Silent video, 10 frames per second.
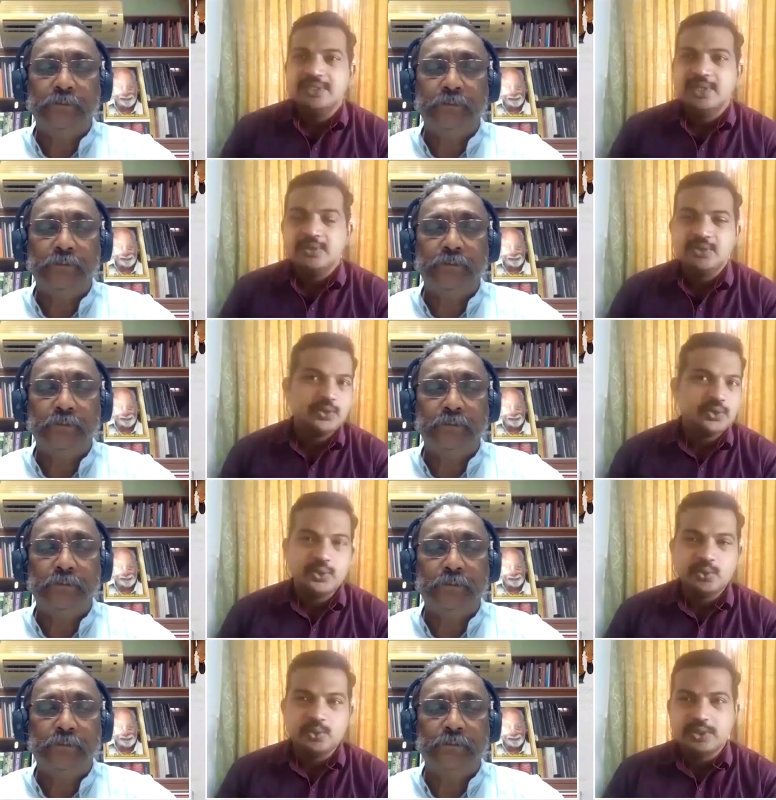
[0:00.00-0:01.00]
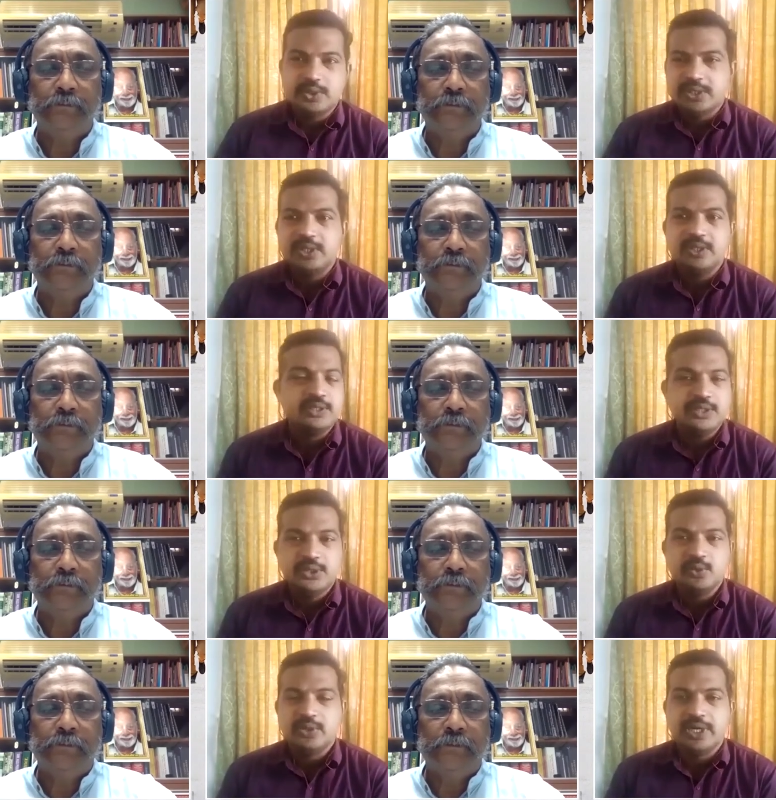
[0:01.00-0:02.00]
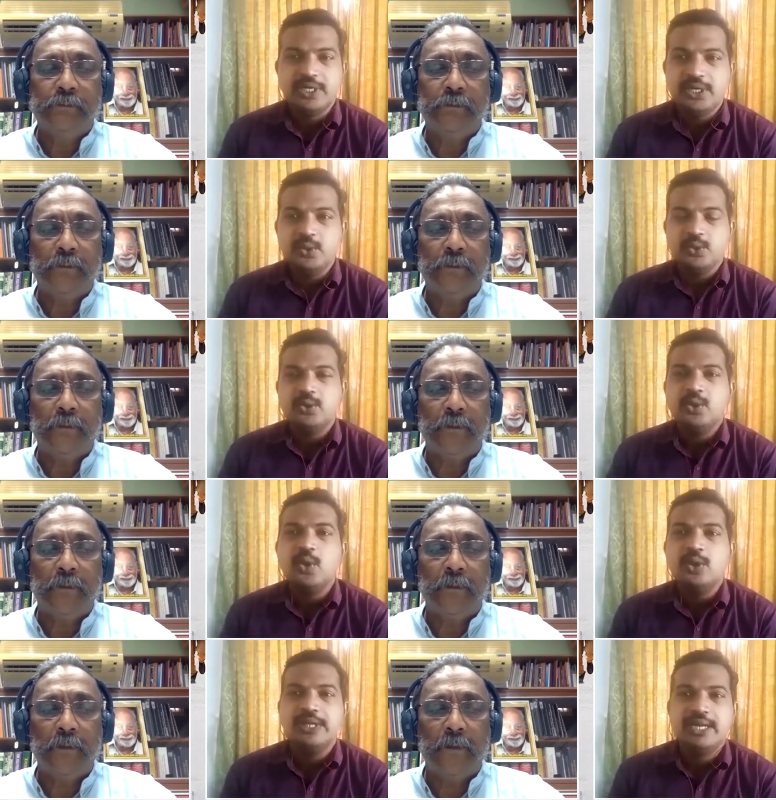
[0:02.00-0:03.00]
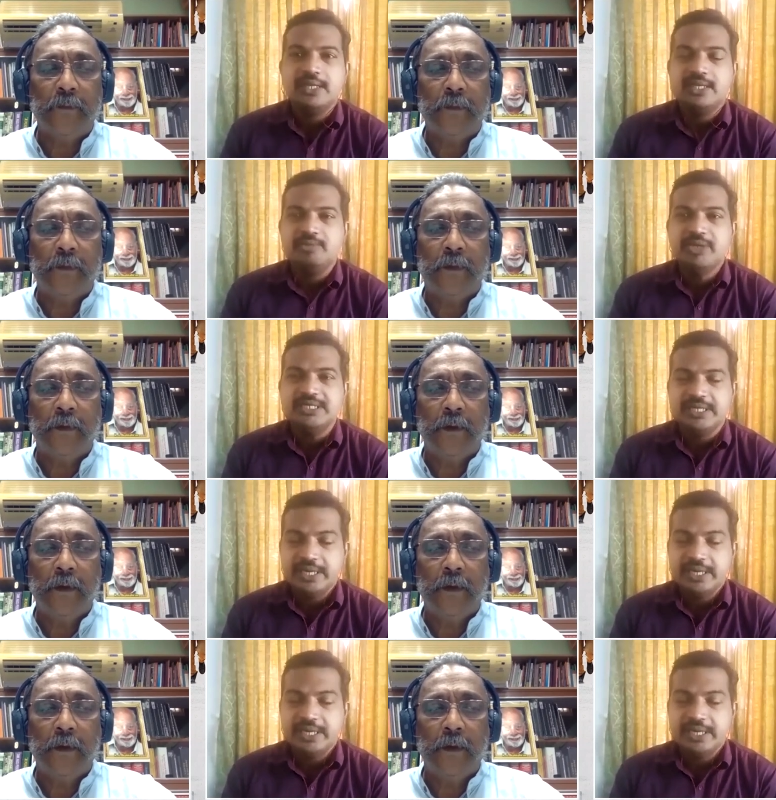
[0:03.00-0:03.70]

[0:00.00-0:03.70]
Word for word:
Speaker 1: Sir, so you you continue to hold that the BJP